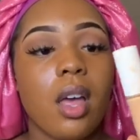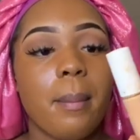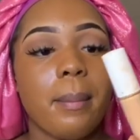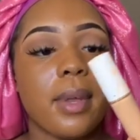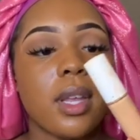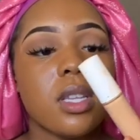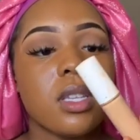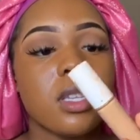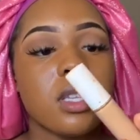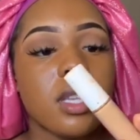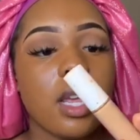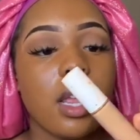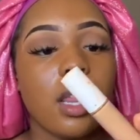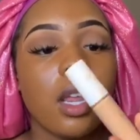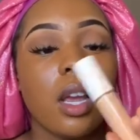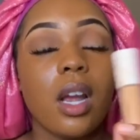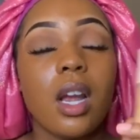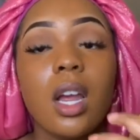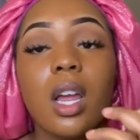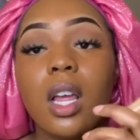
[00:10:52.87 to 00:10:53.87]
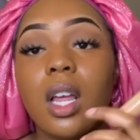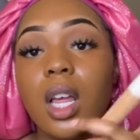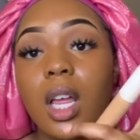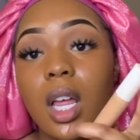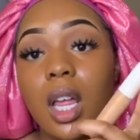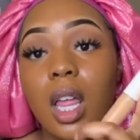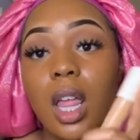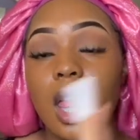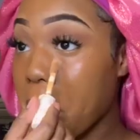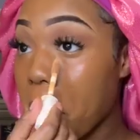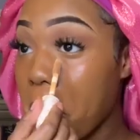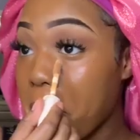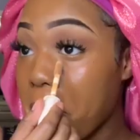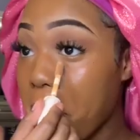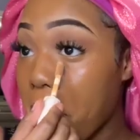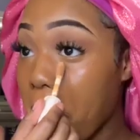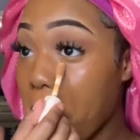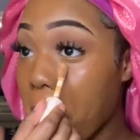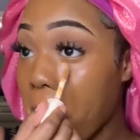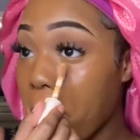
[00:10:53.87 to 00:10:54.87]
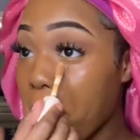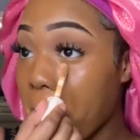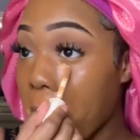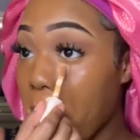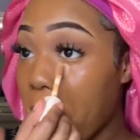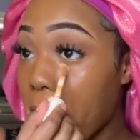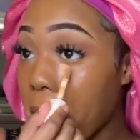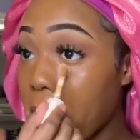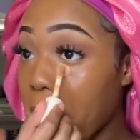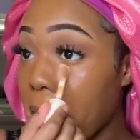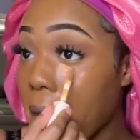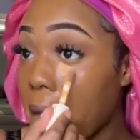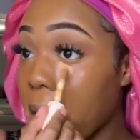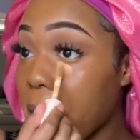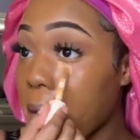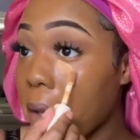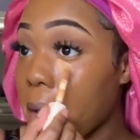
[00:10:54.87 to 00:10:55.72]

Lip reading: Concealer, highlight.